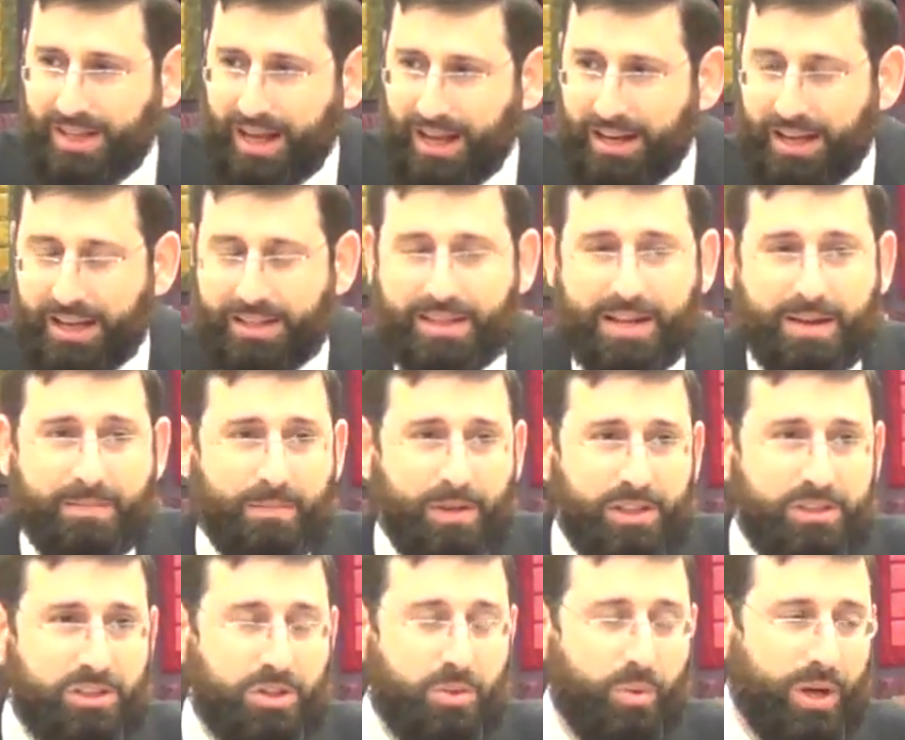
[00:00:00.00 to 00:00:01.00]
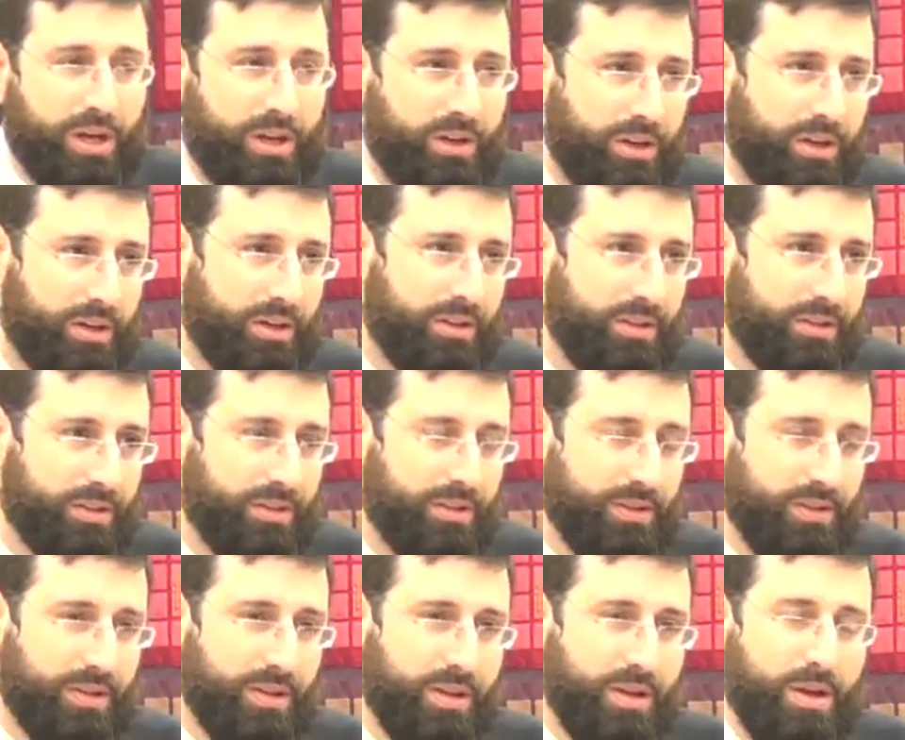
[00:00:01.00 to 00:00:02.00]
to Gan Eden much quicker.
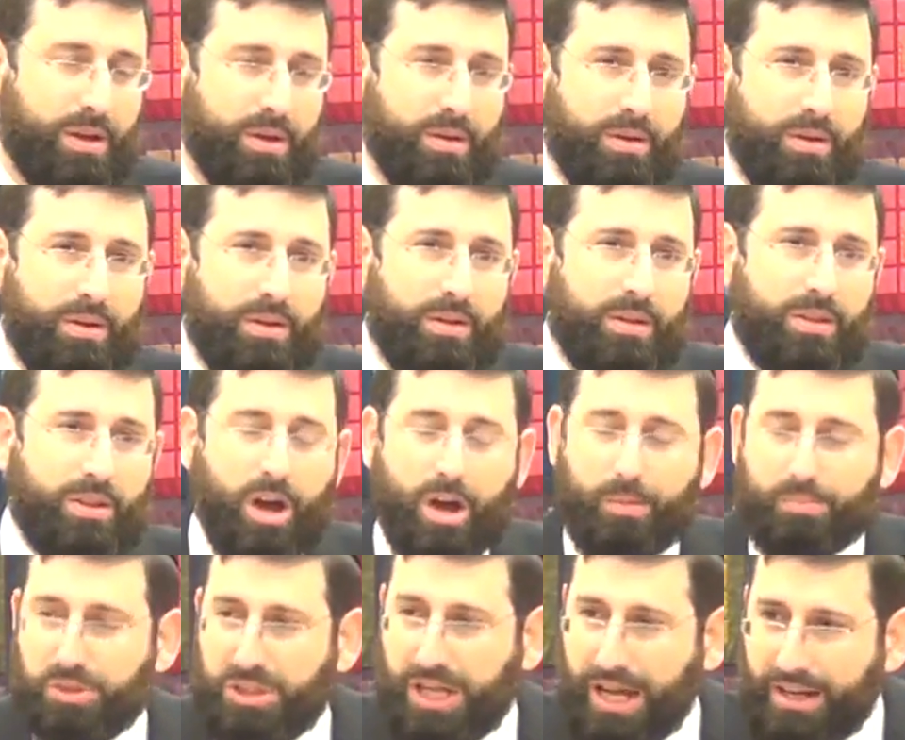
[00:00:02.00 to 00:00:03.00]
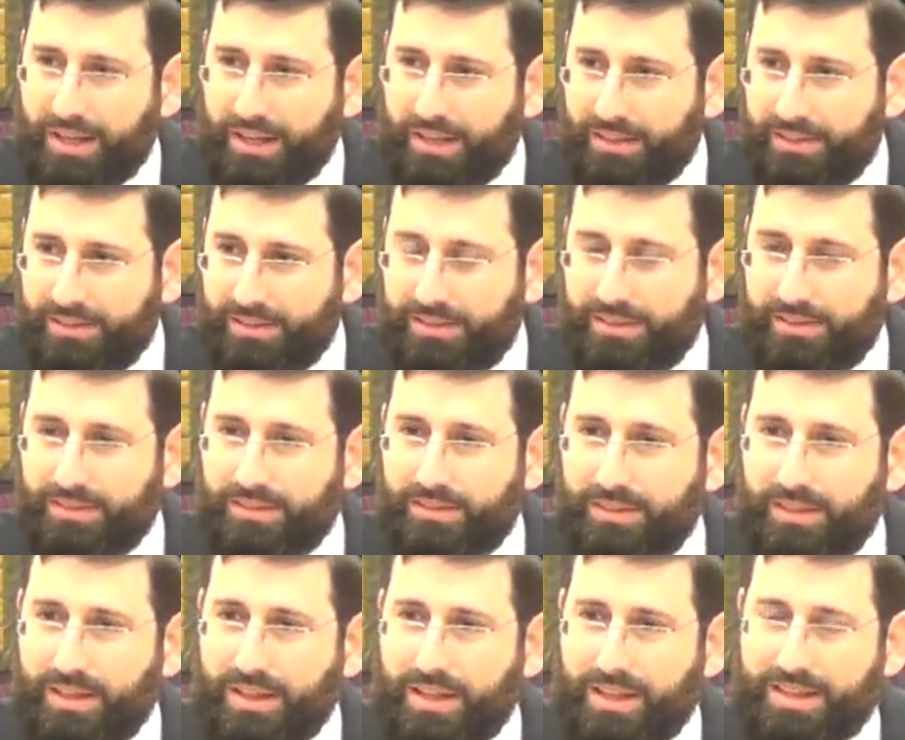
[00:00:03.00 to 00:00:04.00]
The upshot is
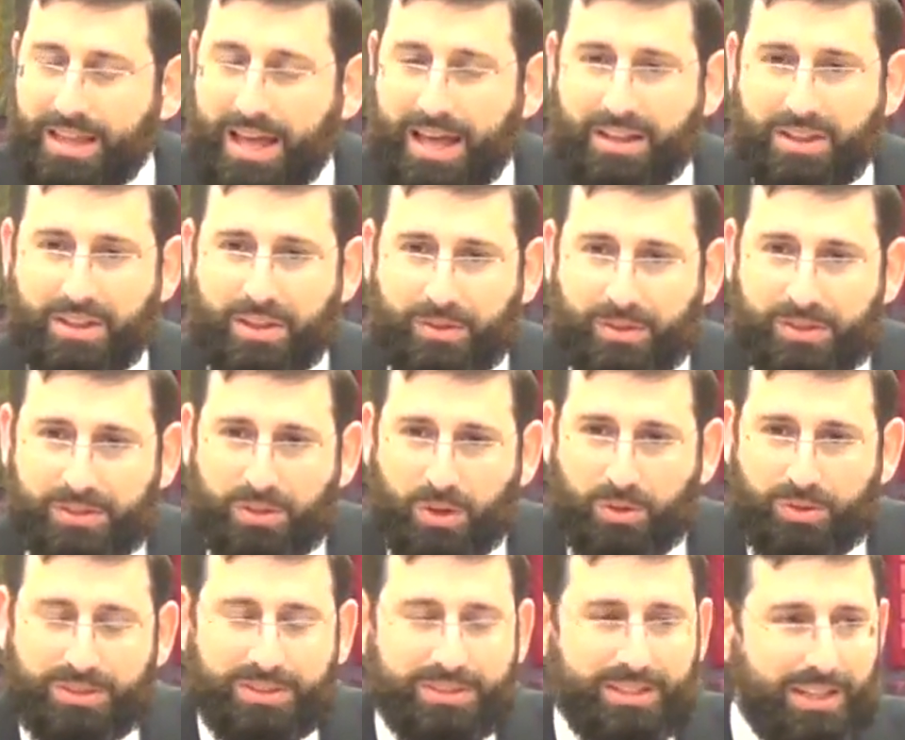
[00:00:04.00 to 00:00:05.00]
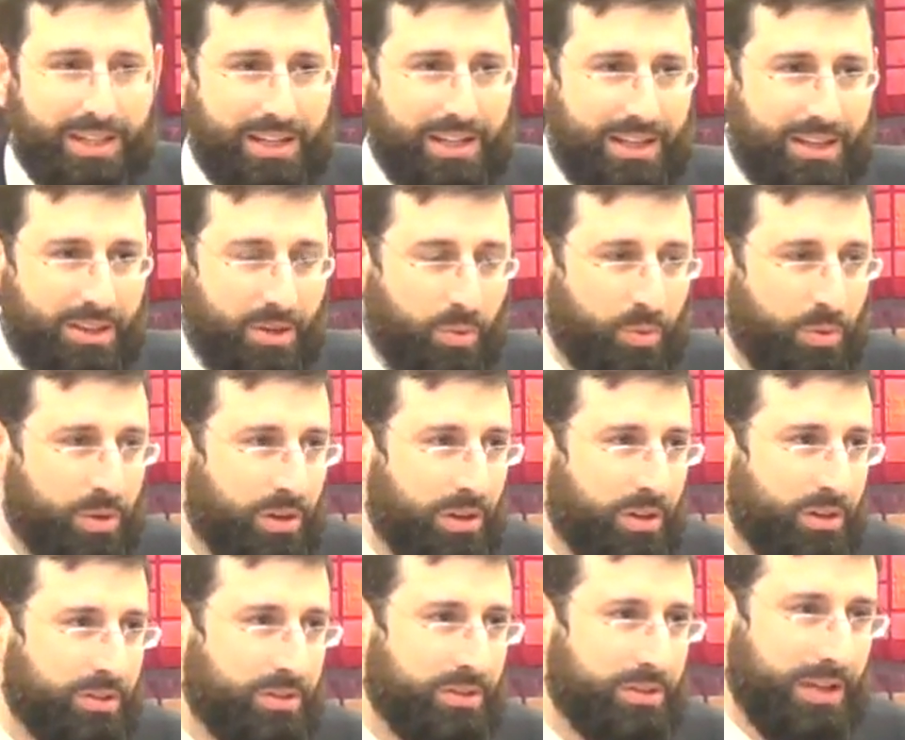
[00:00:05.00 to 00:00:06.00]
that there is no city in the
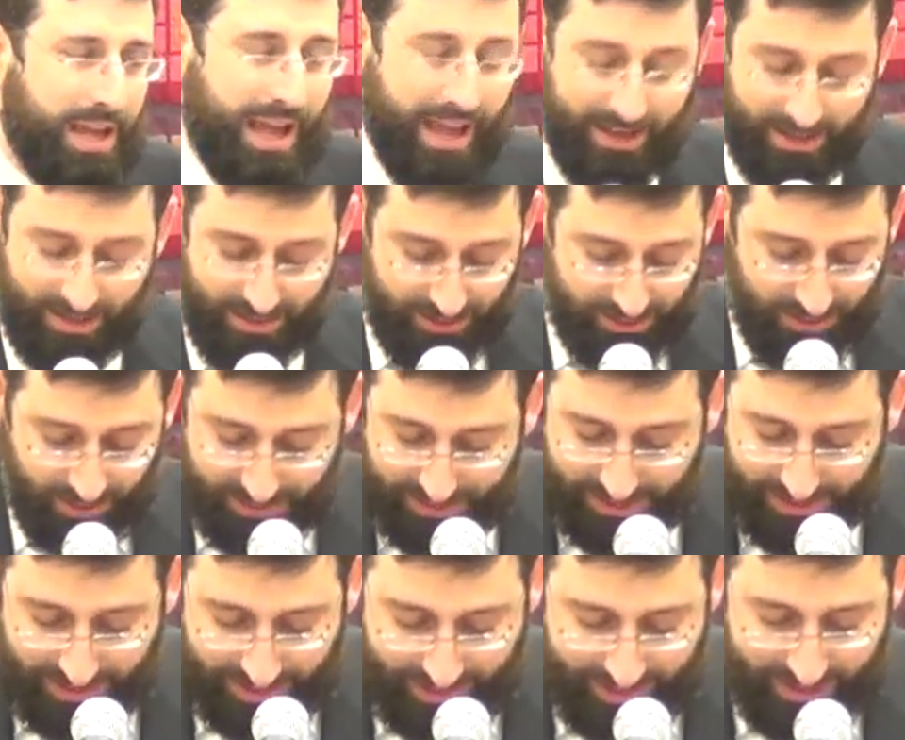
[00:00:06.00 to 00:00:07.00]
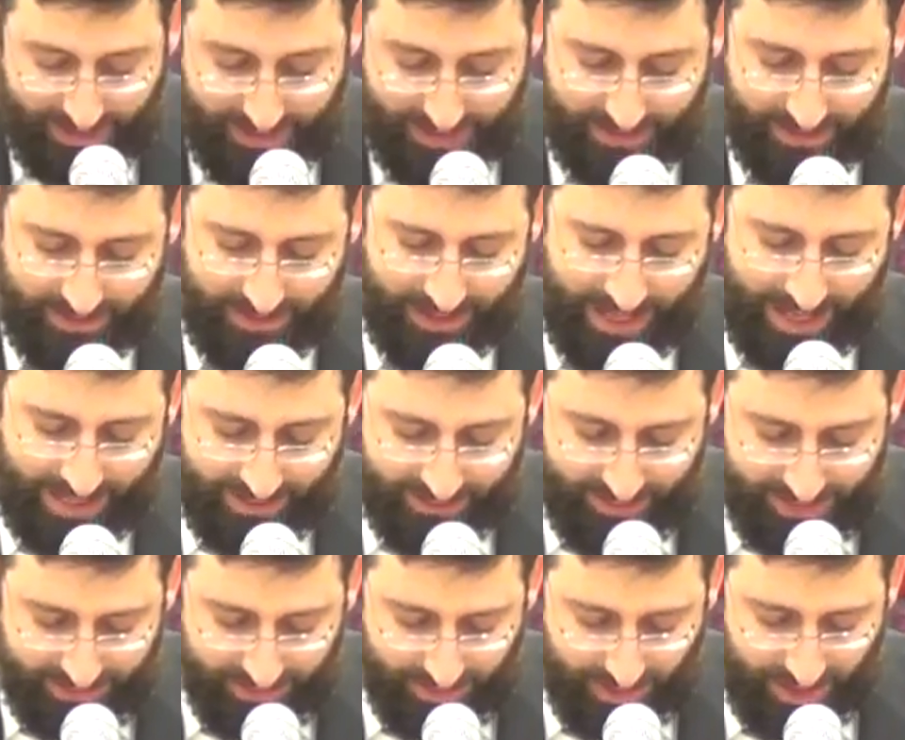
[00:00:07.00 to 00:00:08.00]
world, and there's no city in the land
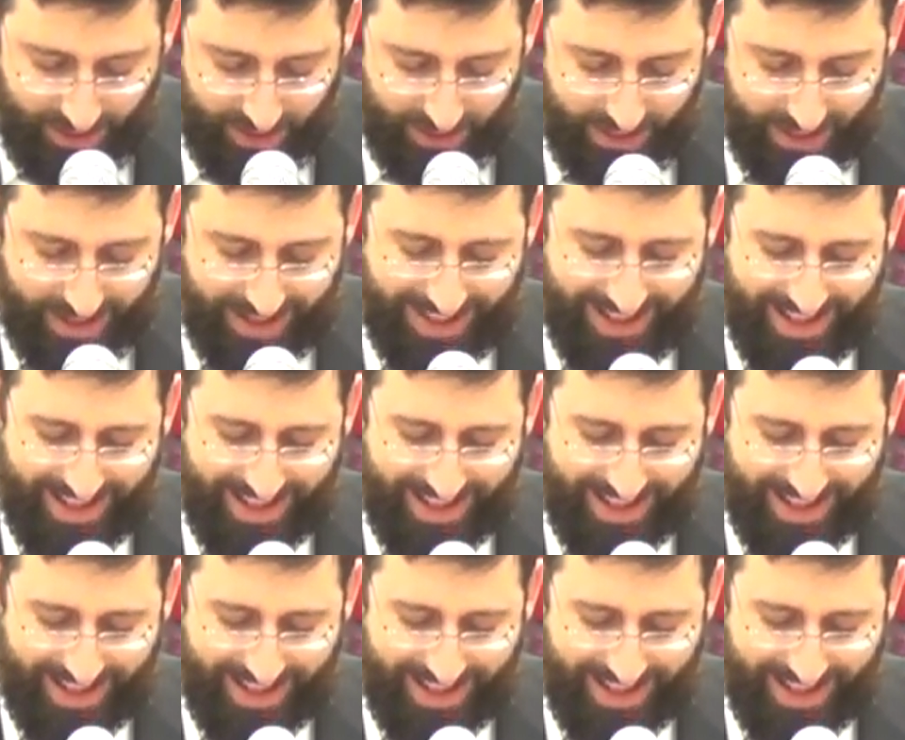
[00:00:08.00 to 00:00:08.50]
of Israel,